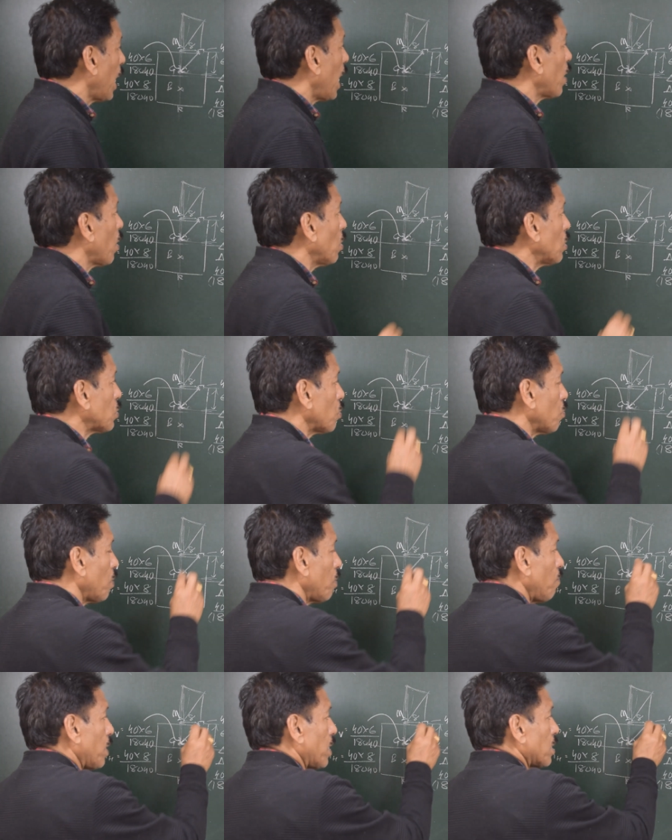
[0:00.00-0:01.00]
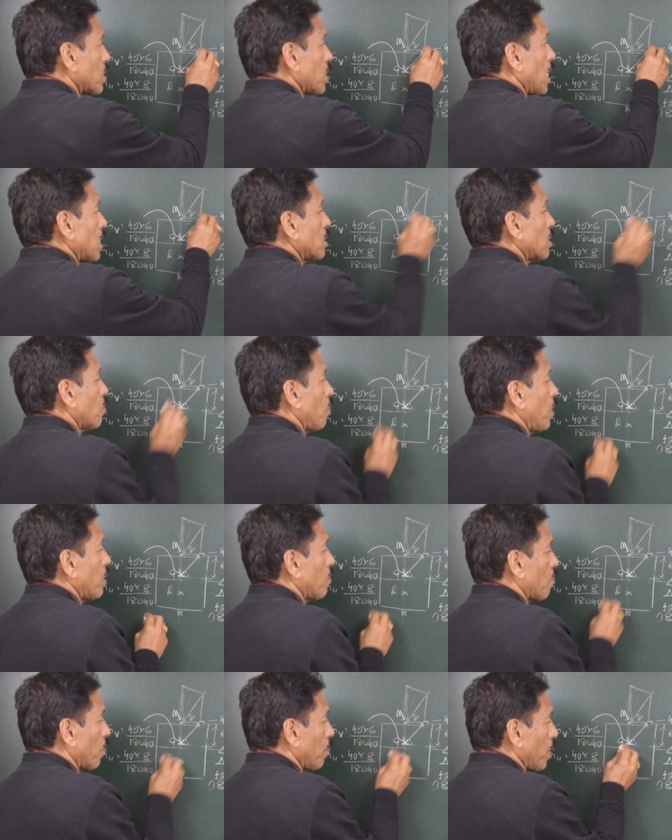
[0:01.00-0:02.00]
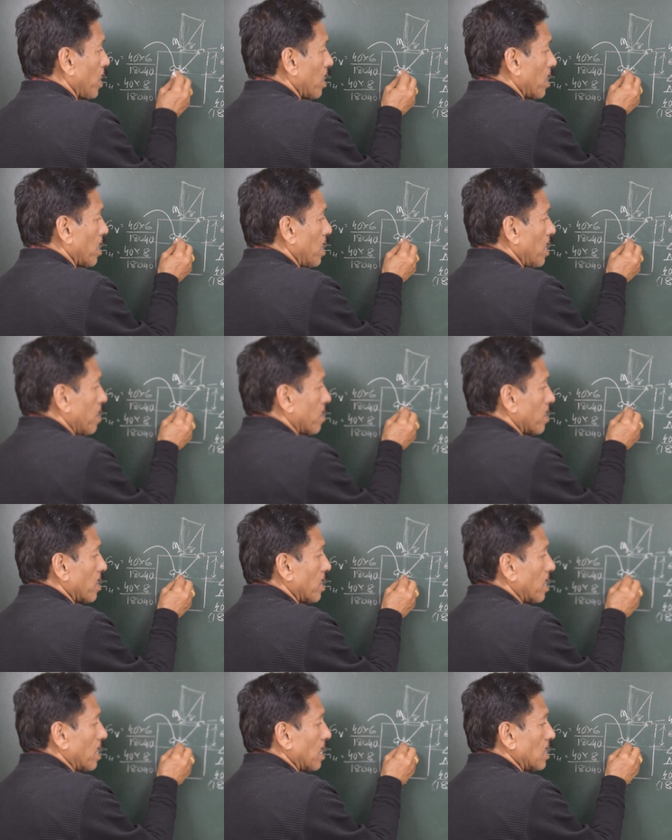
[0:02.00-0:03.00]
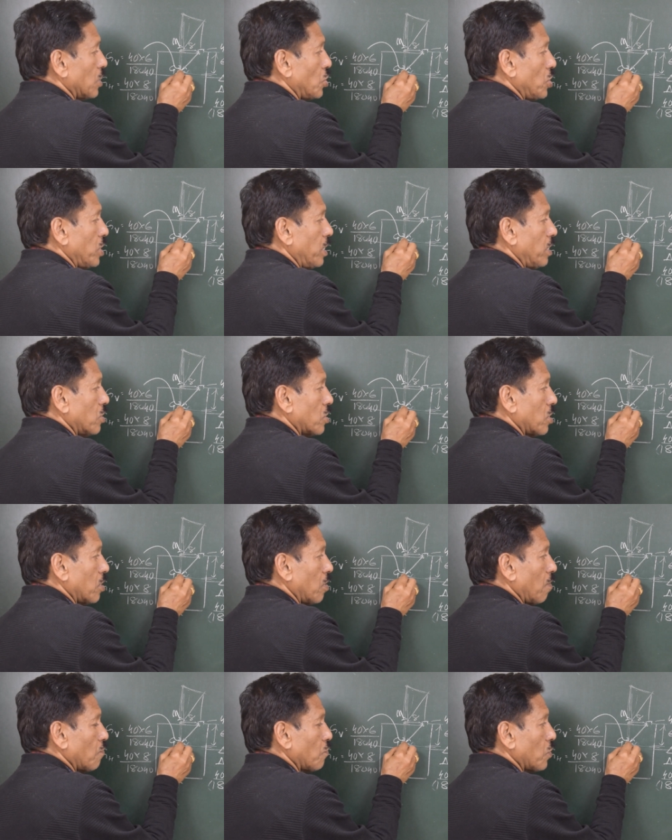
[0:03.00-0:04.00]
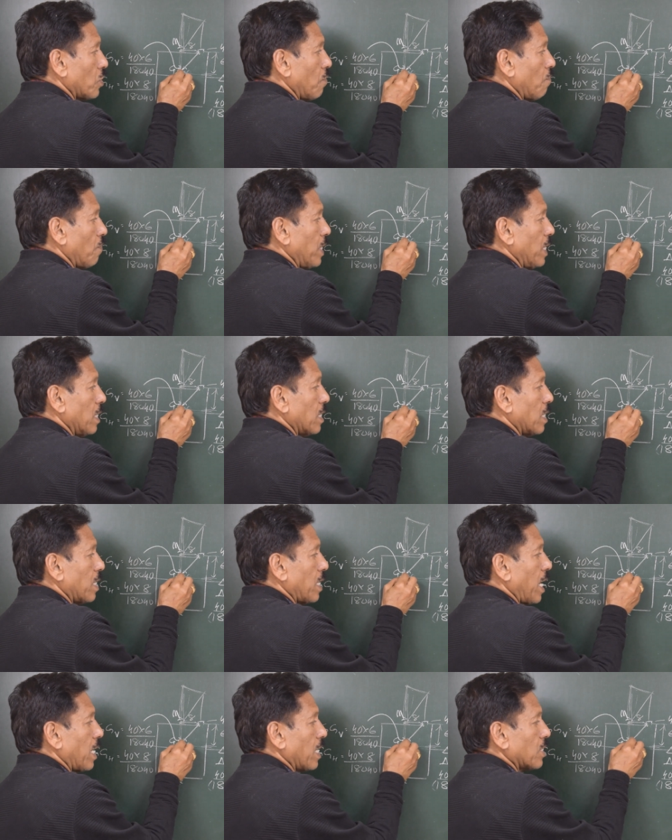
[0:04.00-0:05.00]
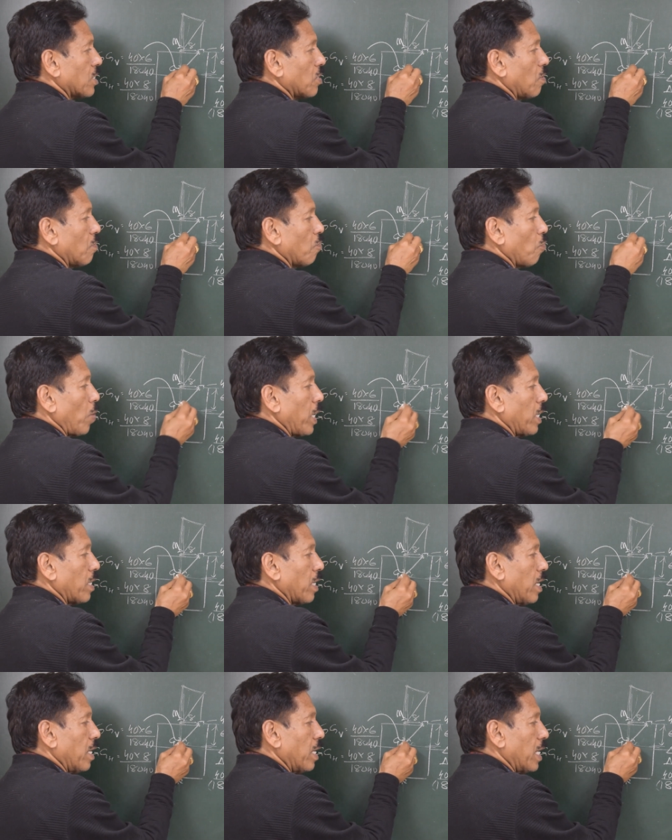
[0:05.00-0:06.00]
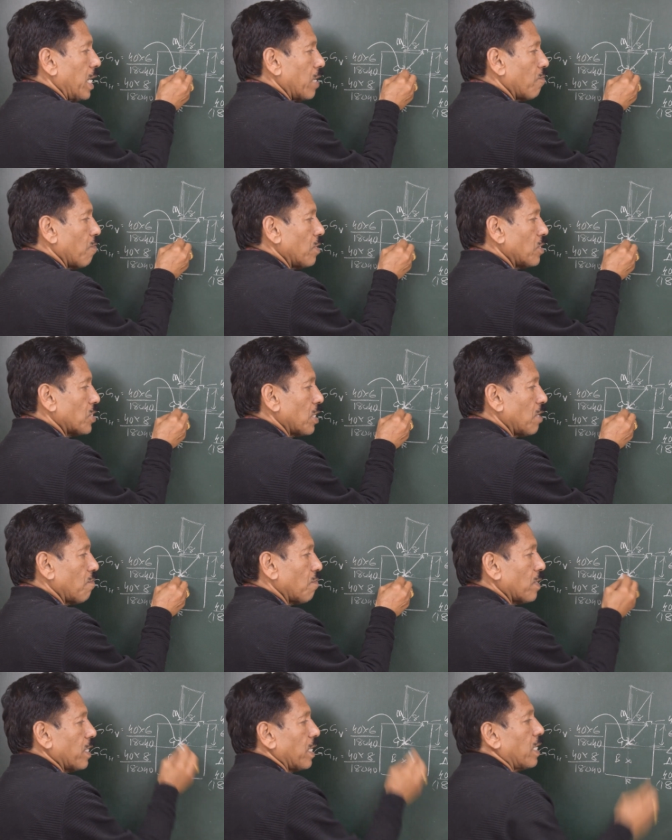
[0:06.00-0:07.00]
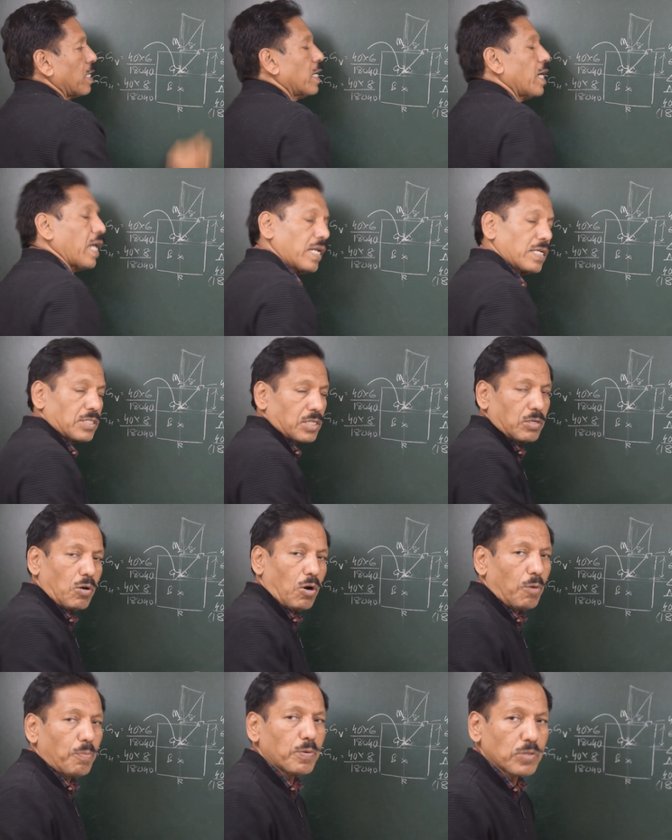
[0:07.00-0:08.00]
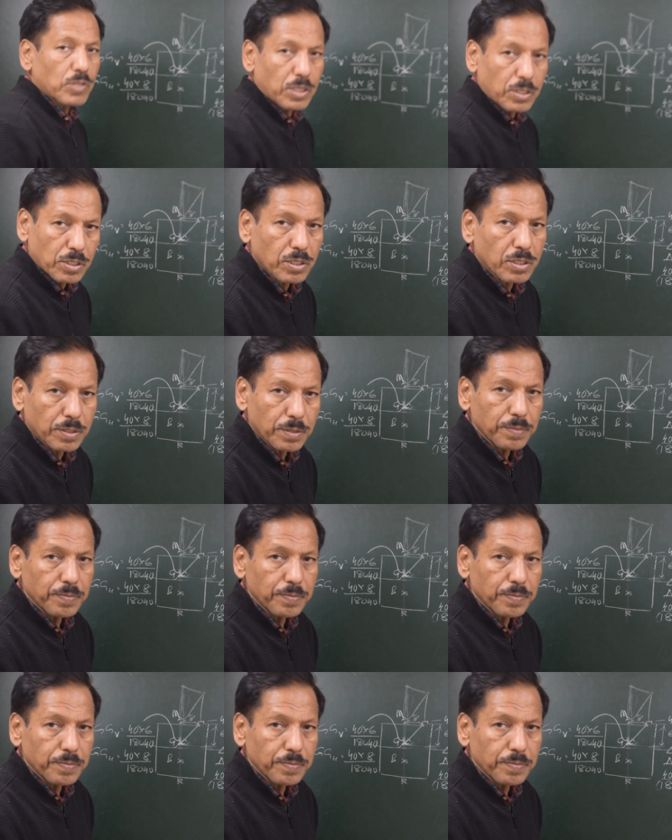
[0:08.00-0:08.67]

And also when we discharge the weight from here, the G instead of shifting in the direction of weight, it will shift in a direction opposite